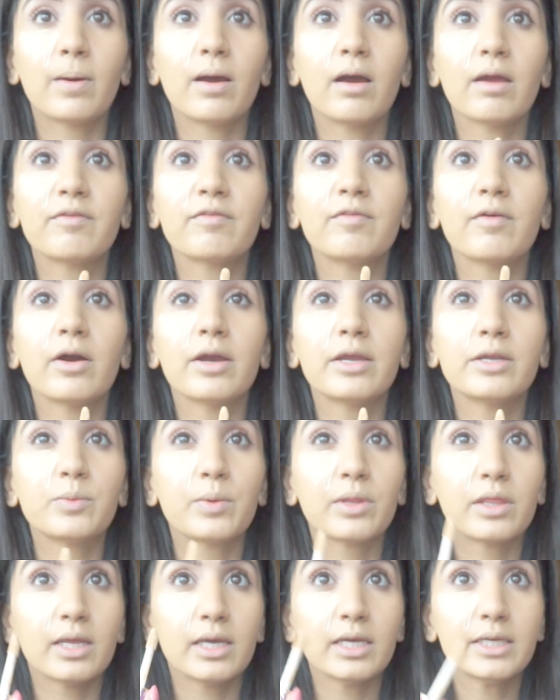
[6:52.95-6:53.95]
but I find
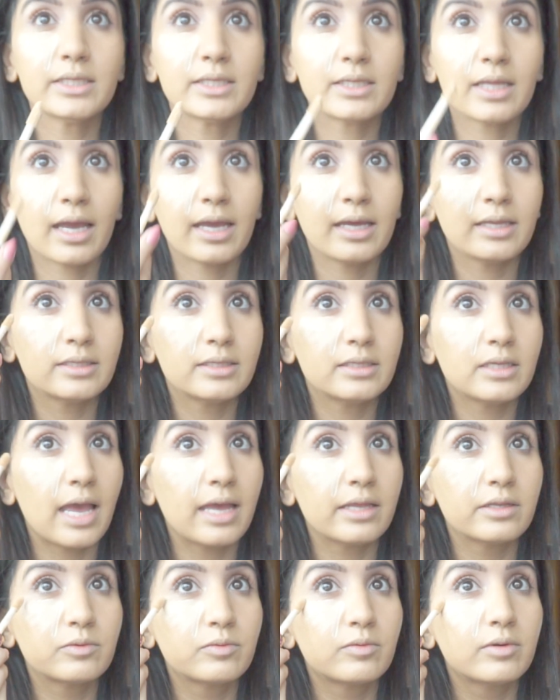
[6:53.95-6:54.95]
with this that it
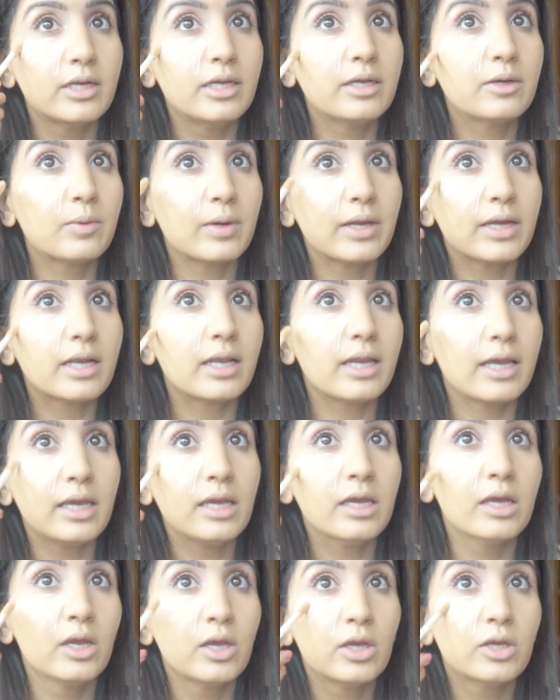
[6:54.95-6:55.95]
sets really
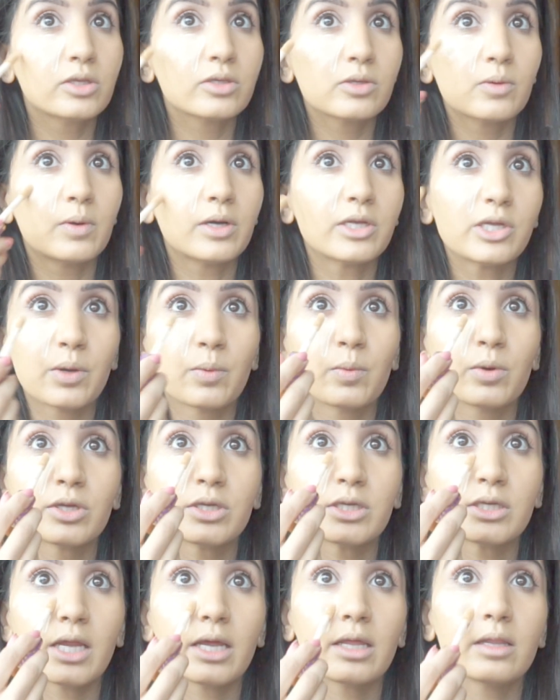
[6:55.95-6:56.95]
quickly, so I don't
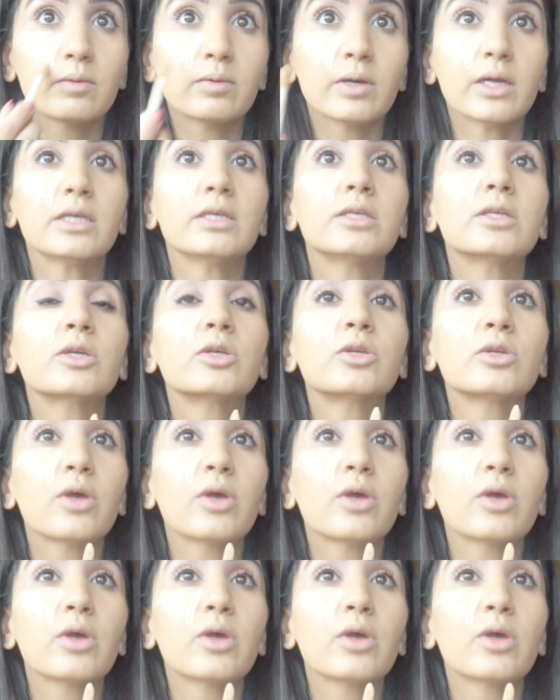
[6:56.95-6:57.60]
want to take the risk.